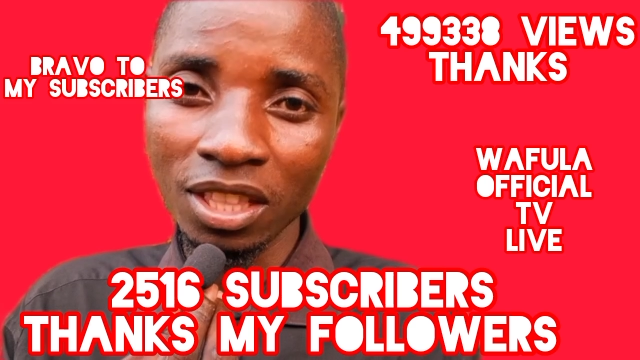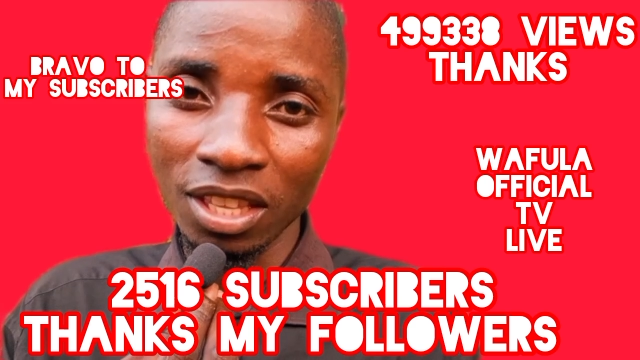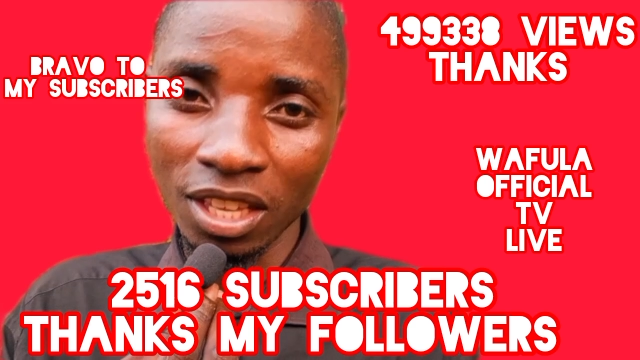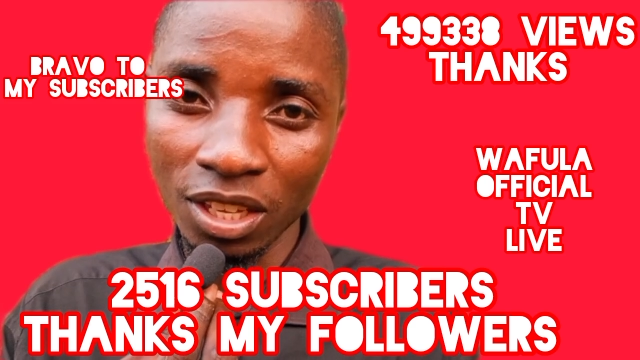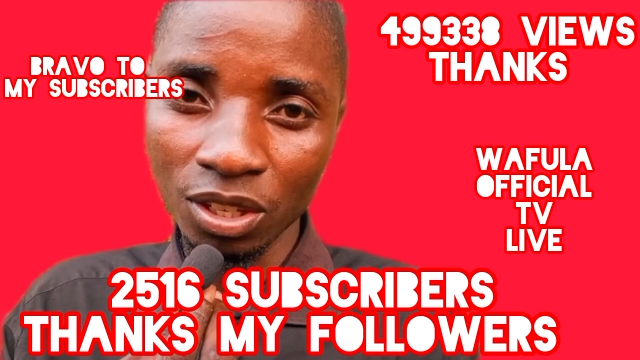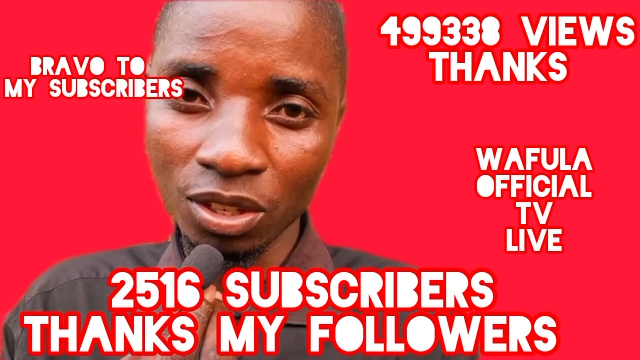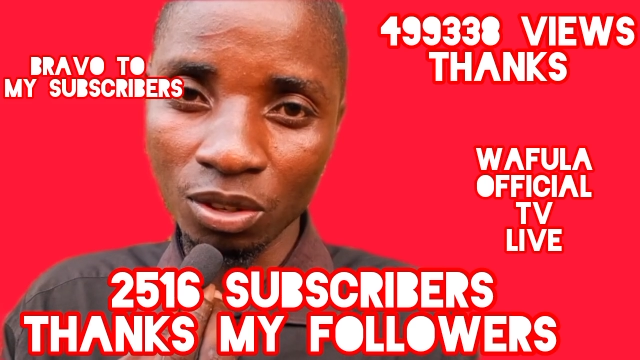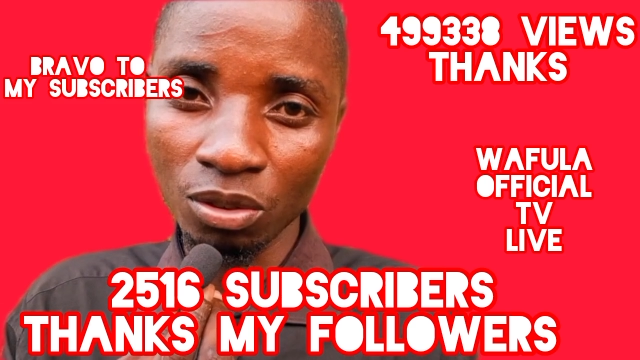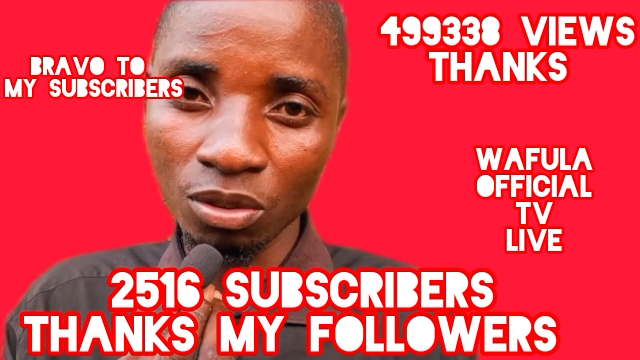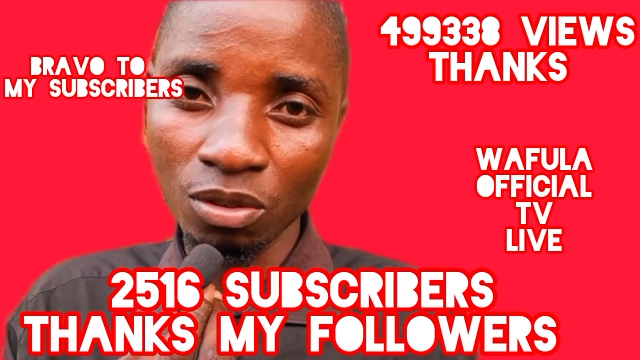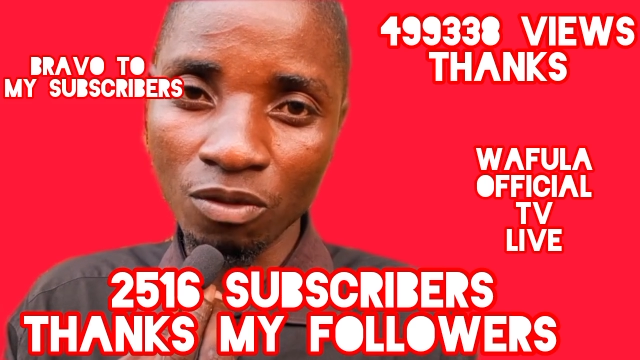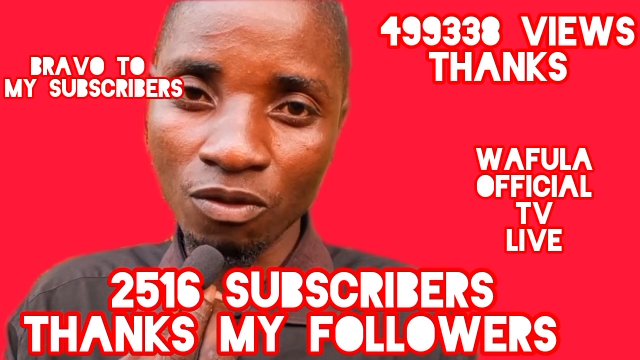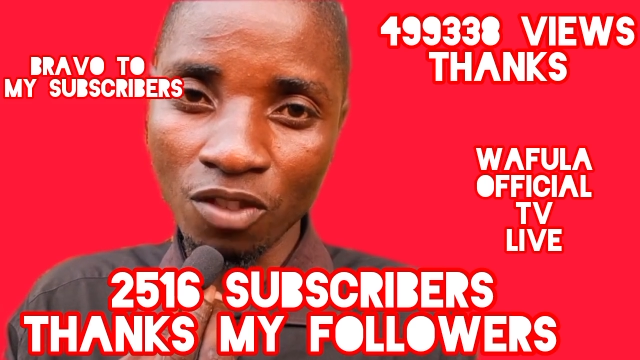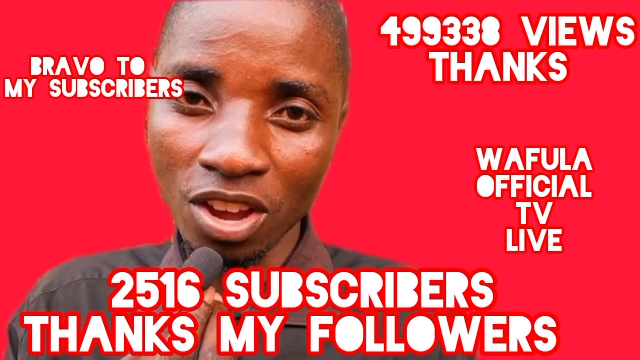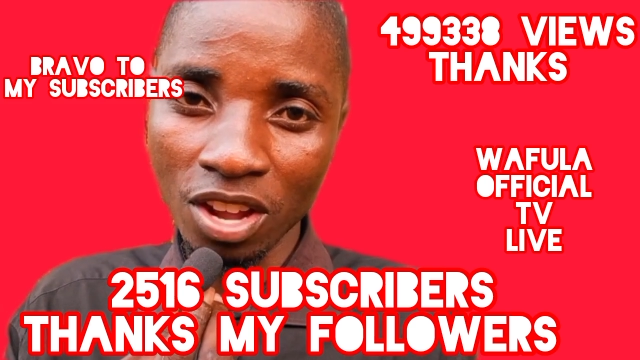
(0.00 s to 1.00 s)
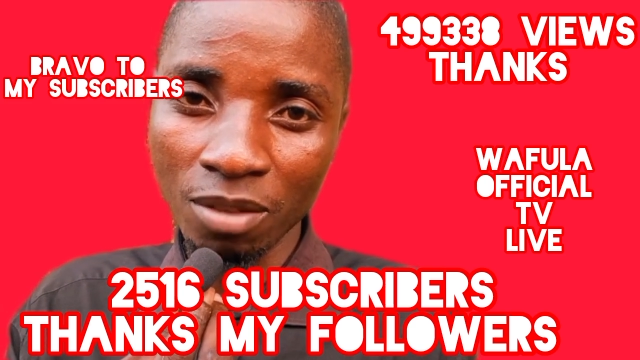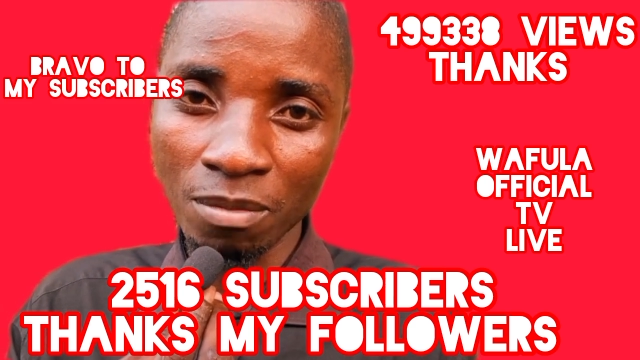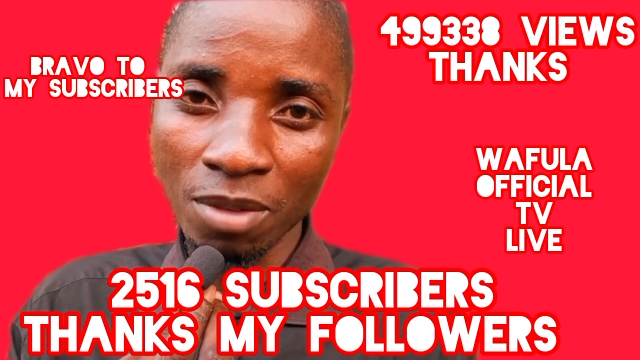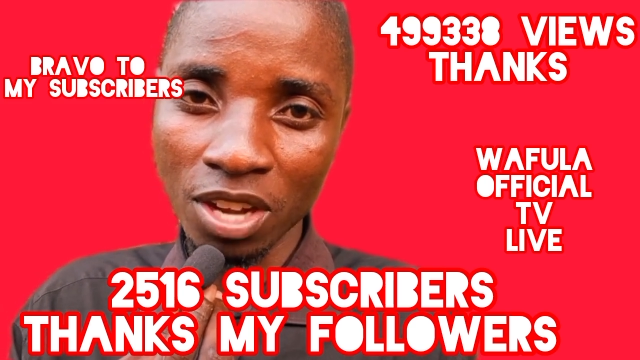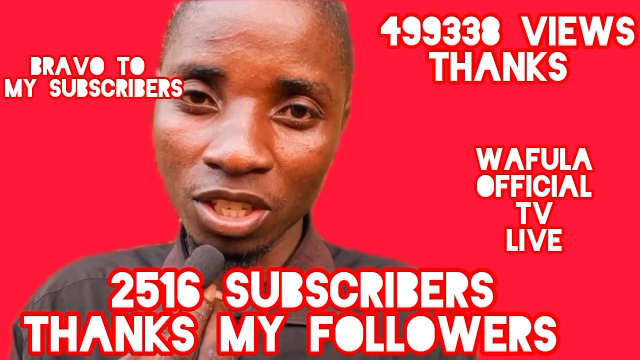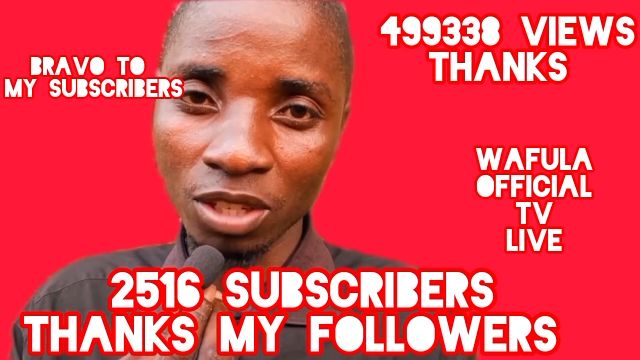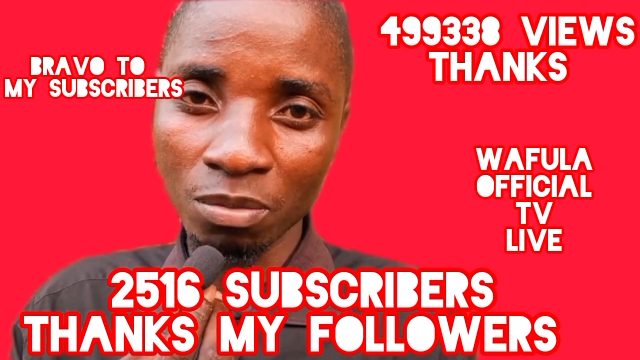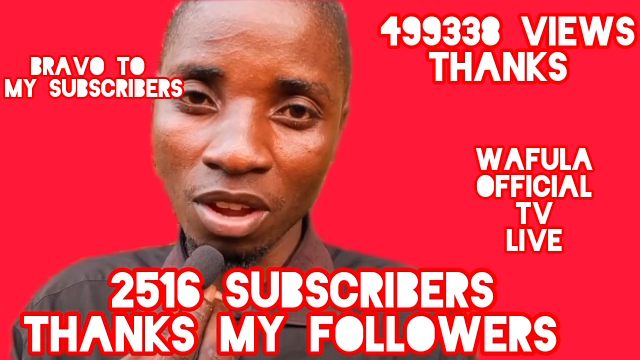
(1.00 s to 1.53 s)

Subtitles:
Thank you very much,